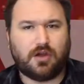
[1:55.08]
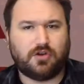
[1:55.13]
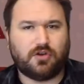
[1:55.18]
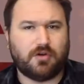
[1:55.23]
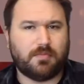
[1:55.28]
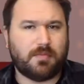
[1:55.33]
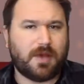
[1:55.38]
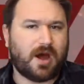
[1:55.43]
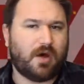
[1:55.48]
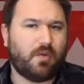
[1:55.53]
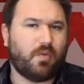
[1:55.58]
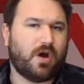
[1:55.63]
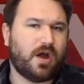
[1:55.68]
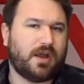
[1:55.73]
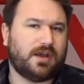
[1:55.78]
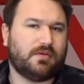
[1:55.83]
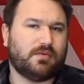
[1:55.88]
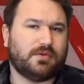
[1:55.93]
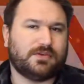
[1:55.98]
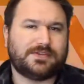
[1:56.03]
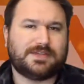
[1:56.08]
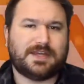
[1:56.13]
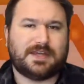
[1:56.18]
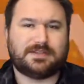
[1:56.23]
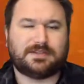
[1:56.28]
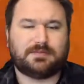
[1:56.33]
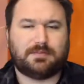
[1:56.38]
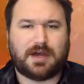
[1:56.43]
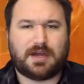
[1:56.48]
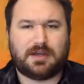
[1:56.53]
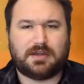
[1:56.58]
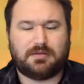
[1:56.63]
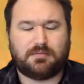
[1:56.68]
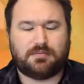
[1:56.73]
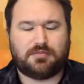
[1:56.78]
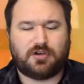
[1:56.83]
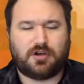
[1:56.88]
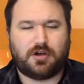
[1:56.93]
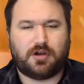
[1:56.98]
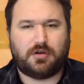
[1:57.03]
No matter what anyone says about you,
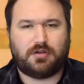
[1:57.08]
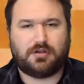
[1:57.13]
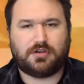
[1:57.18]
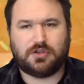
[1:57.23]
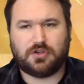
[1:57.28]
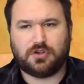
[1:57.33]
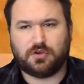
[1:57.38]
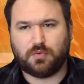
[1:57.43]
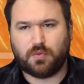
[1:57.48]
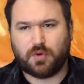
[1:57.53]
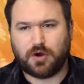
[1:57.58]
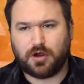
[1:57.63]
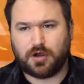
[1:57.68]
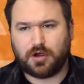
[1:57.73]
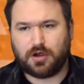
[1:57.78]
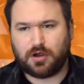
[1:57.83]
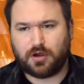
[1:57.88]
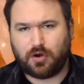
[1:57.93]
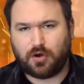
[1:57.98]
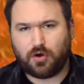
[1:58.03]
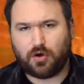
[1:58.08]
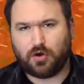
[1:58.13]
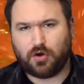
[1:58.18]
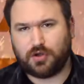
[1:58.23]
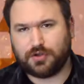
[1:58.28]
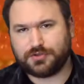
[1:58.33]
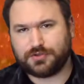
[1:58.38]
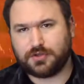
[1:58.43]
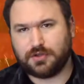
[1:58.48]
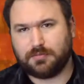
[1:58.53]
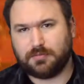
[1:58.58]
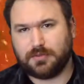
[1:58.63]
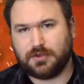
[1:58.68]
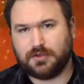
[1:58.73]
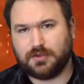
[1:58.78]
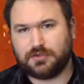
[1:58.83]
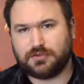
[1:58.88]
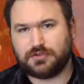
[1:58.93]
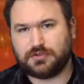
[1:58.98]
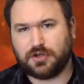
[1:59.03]
bro, you were awesome.
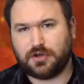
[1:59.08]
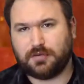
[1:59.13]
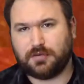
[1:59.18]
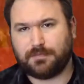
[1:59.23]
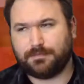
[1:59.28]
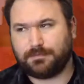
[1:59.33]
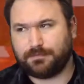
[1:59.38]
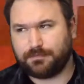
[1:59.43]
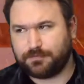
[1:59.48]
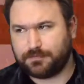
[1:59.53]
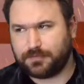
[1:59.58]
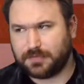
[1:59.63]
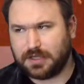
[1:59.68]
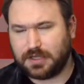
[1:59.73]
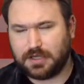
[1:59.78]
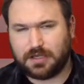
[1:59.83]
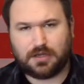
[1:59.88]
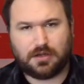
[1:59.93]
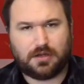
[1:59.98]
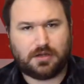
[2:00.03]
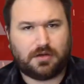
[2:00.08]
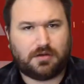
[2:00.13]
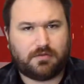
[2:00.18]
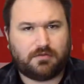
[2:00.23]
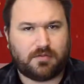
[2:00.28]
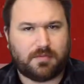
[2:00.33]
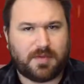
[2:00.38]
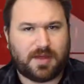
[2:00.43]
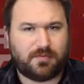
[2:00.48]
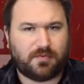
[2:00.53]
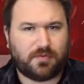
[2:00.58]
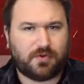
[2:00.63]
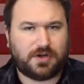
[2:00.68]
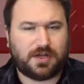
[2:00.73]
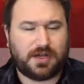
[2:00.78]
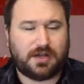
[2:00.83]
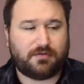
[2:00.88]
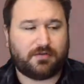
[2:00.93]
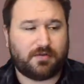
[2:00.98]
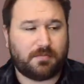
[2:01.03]
So from everyone
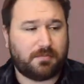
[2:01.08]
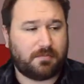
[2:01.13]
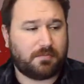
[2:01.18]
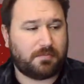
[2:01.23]
here, from